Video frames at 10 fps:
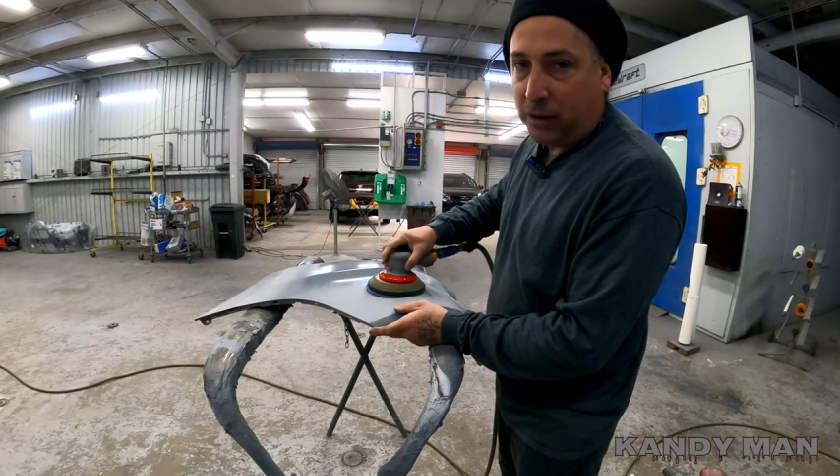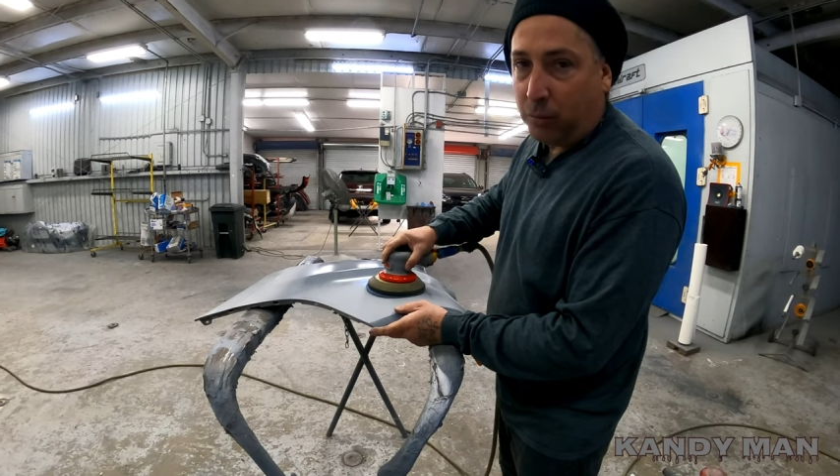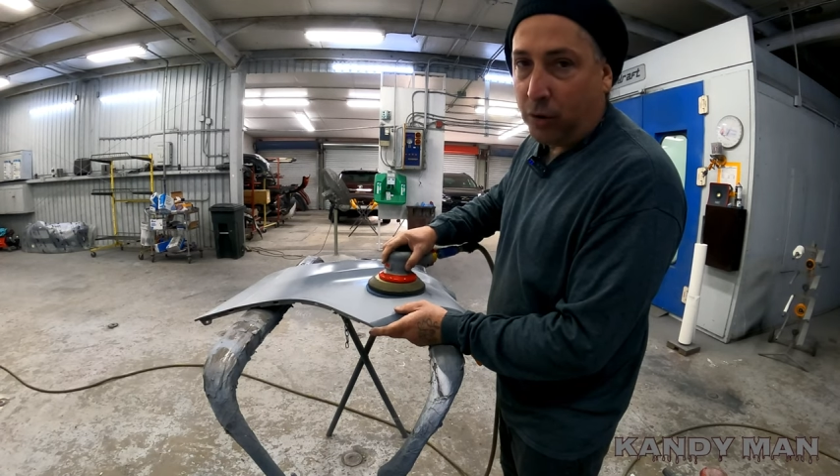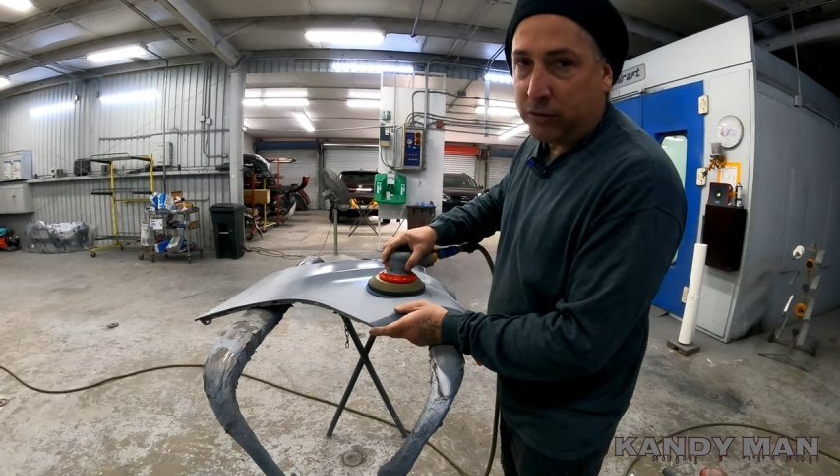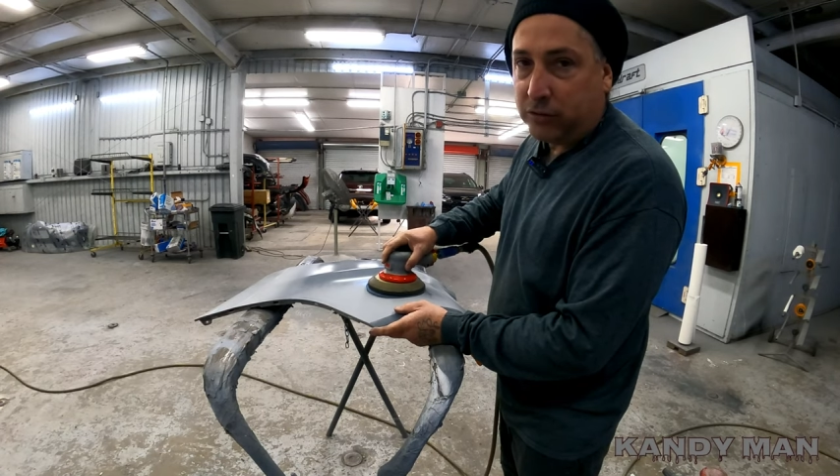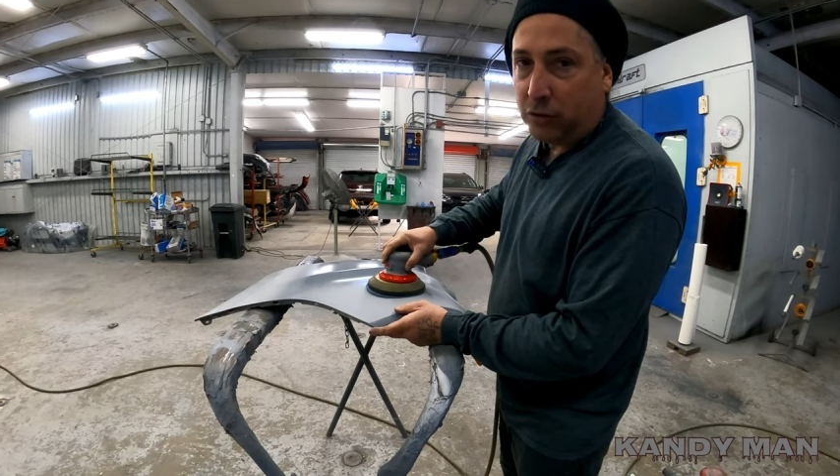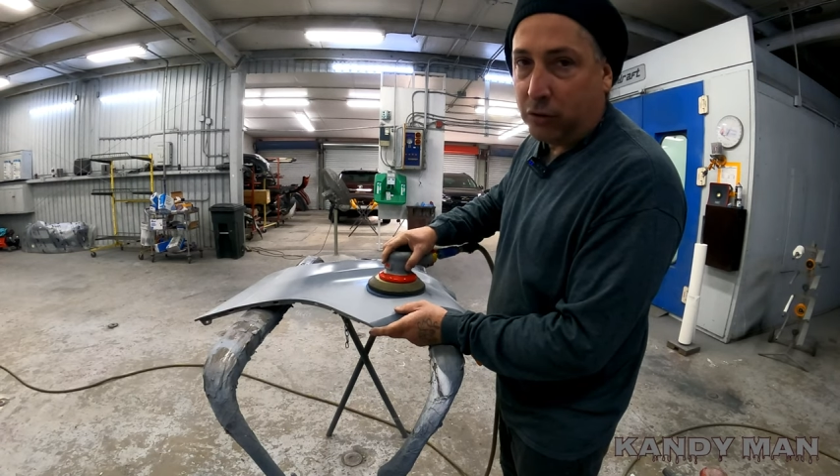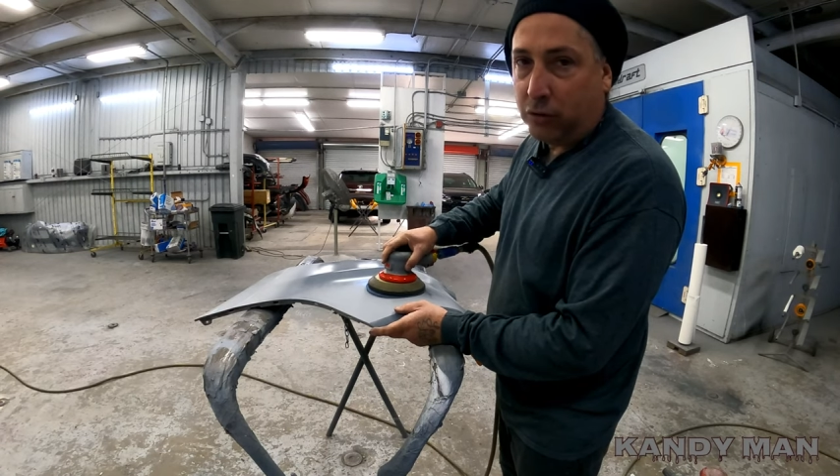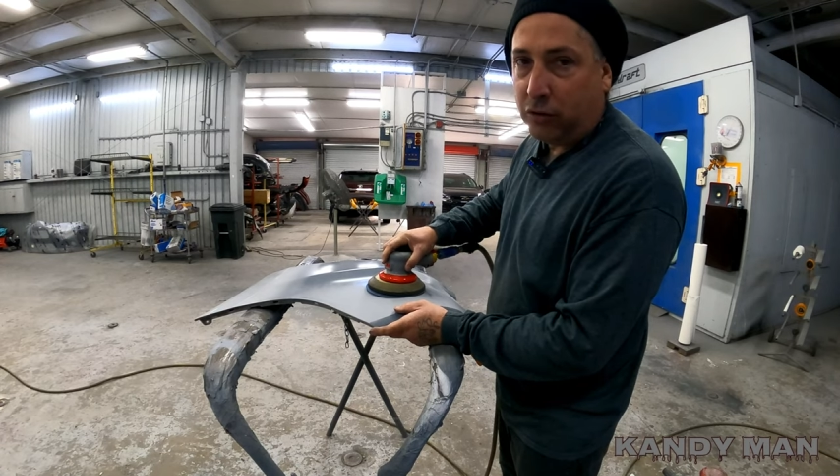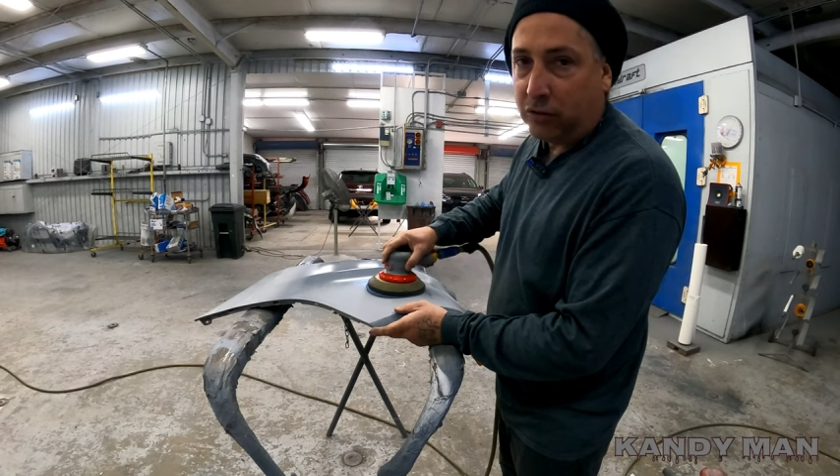it works too
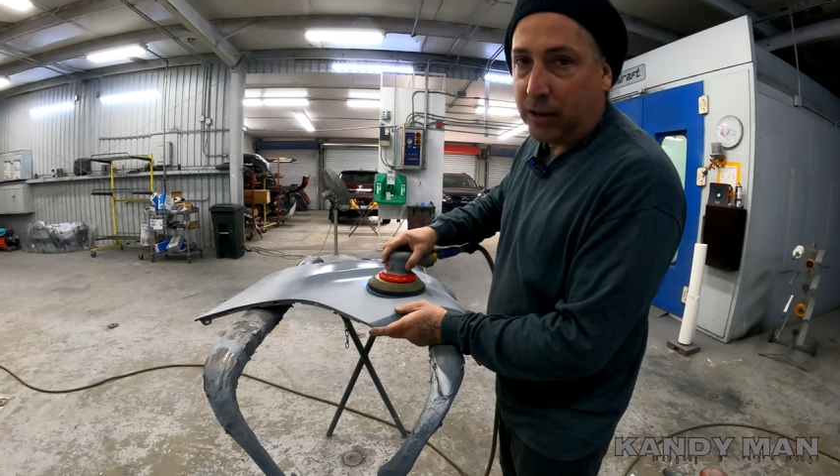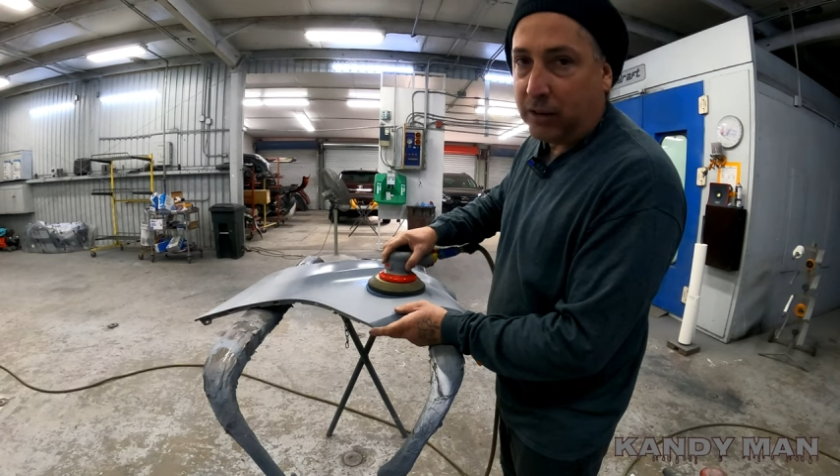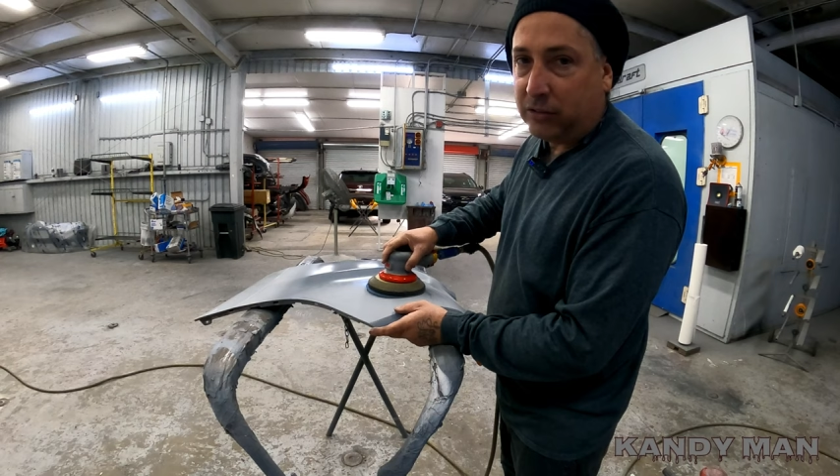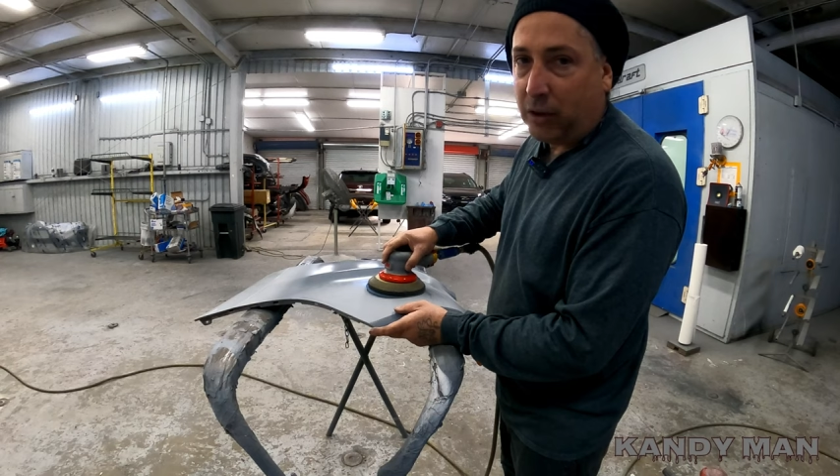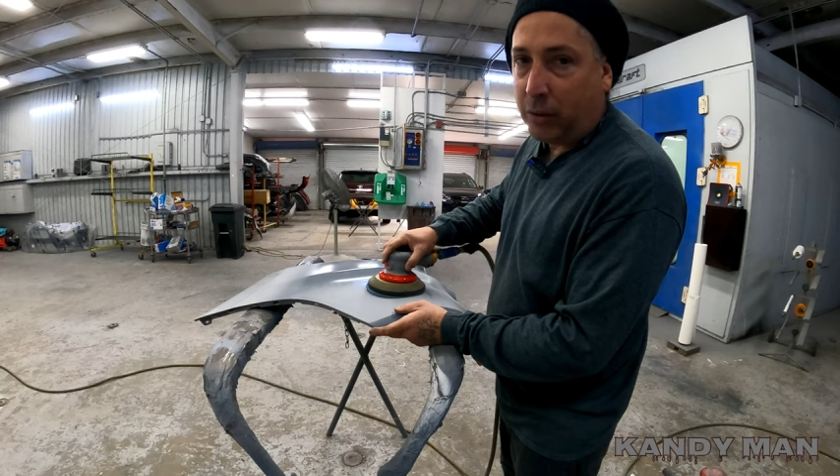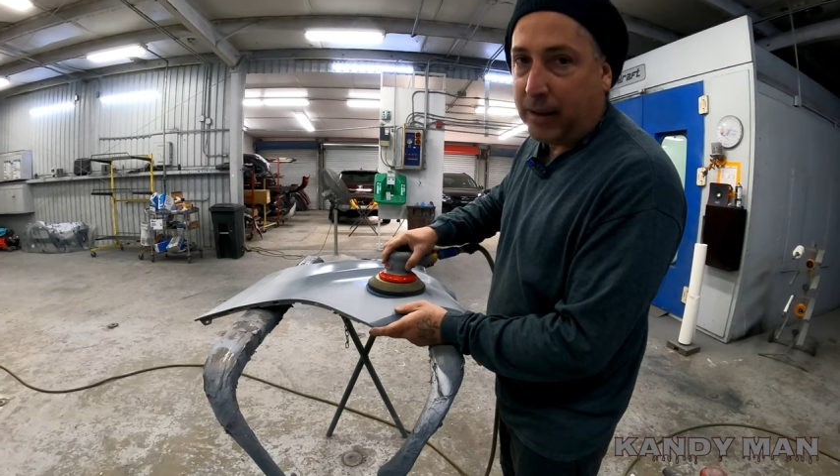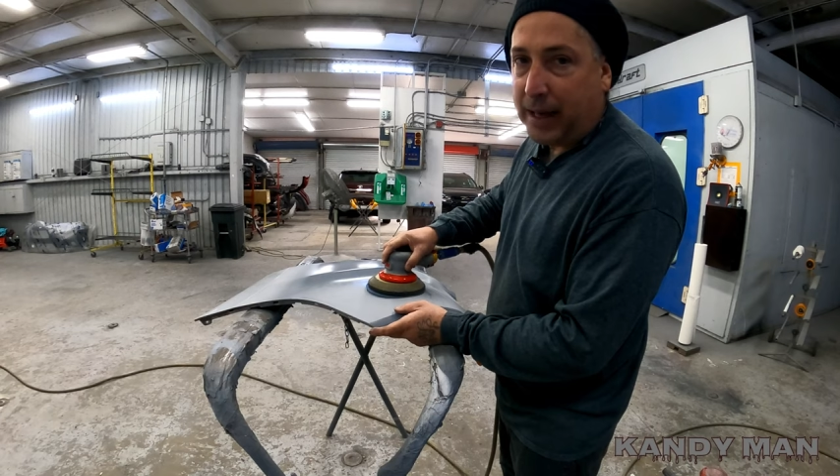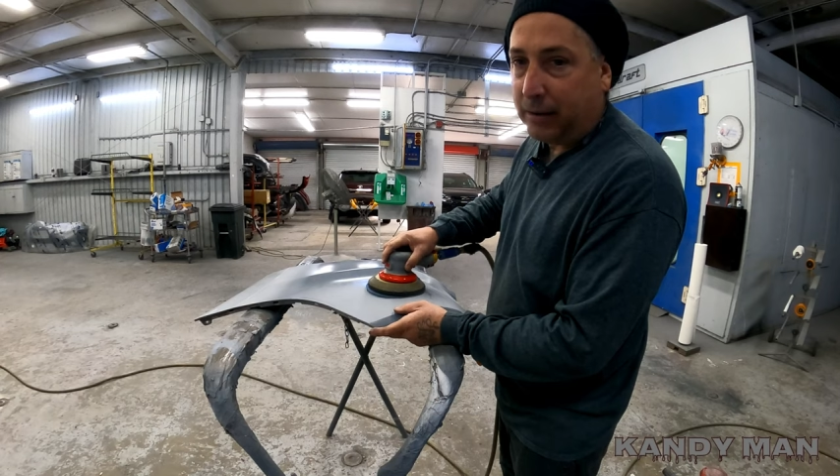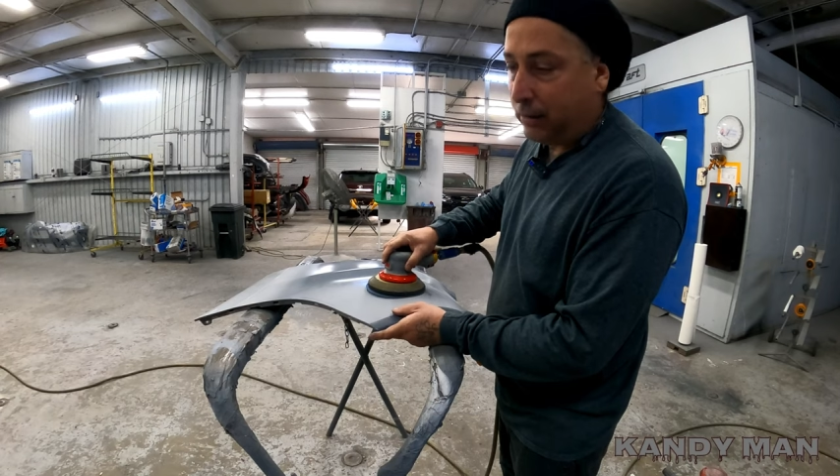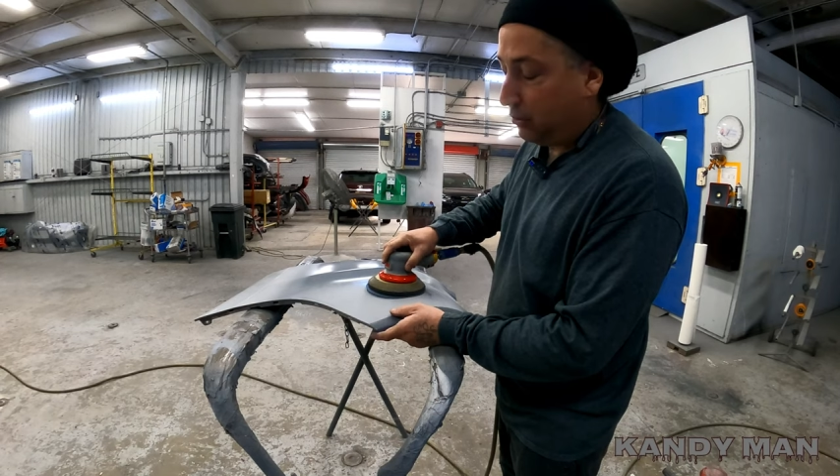you just got to slow it
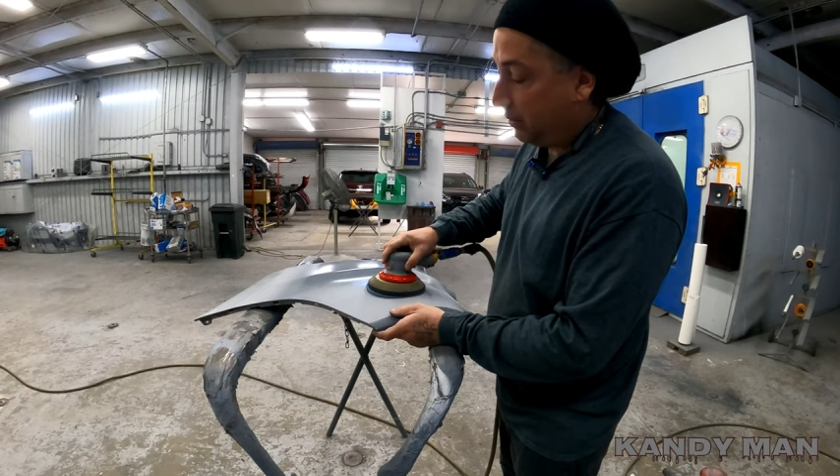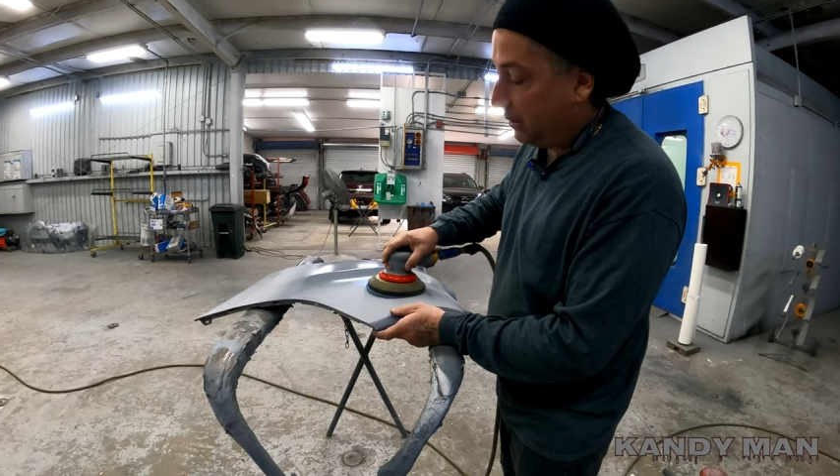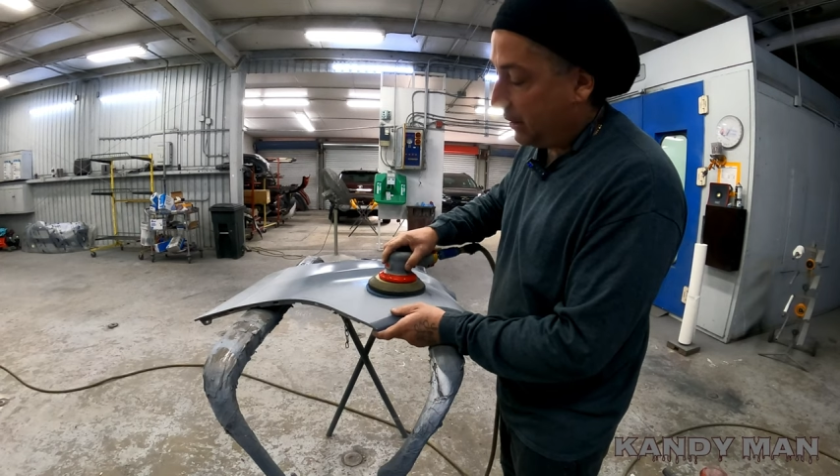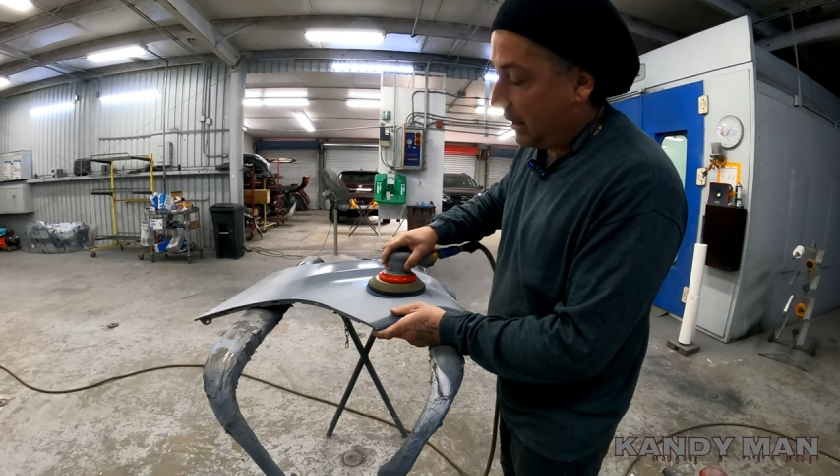down a little bit